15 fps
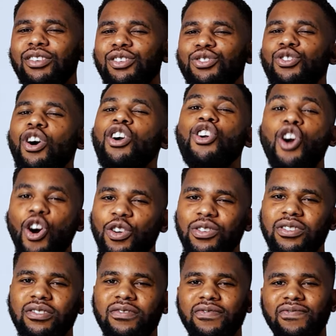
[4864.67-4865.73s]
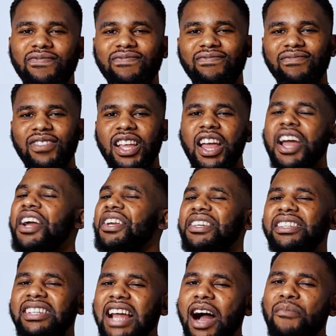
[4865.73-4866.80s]
you are gone.
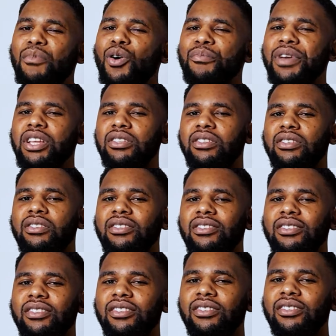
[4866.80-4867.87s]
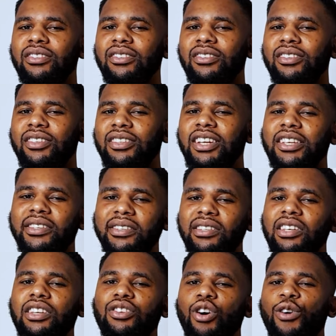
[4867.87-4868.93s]
That moment, the
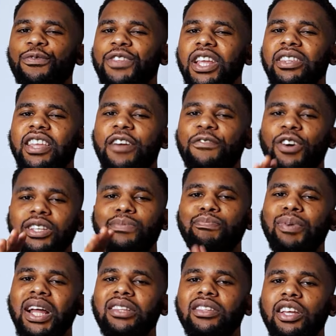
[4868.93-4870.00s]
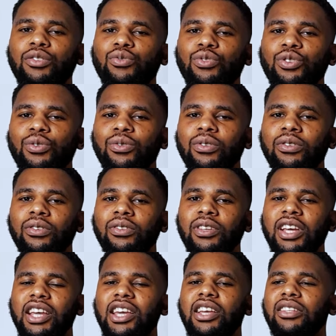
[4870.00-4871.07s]
seed of the devil was planted to you
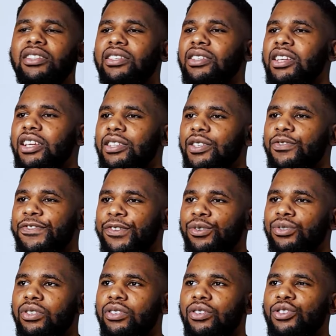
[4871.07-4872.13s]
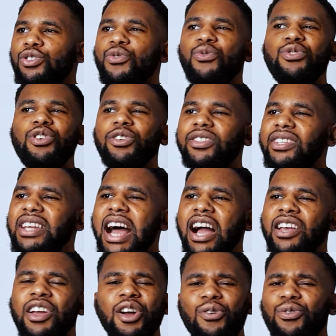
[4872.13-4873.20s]
eat this fruit, you will not
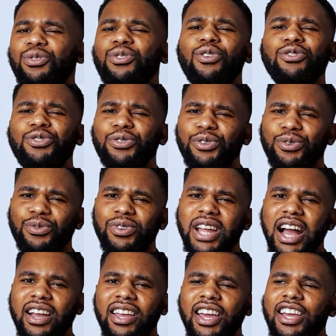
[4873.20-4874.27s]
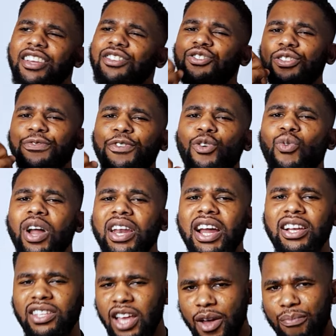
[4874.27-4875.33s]
die. Who told you you will die? It's just for one
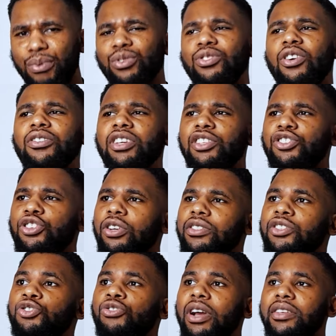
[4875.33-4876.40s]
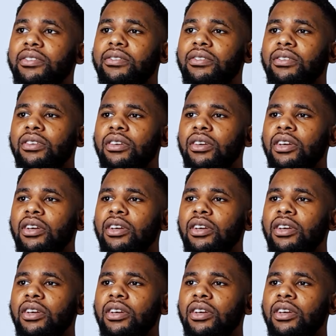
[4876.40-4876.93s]
night. Put on a short dress.